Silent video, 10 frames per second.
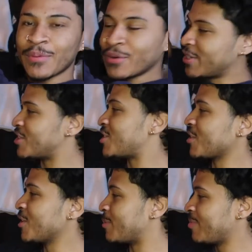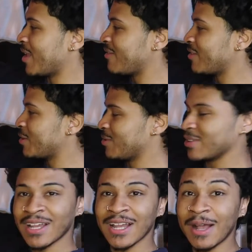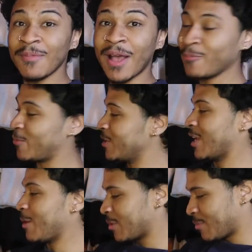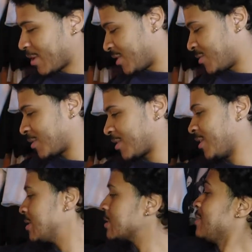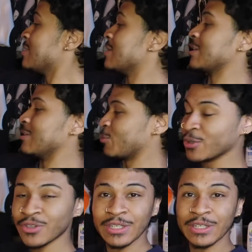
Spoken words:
pretty sharp. I'm not even gonna lie. I'm really happy about this one, guys. This is looking really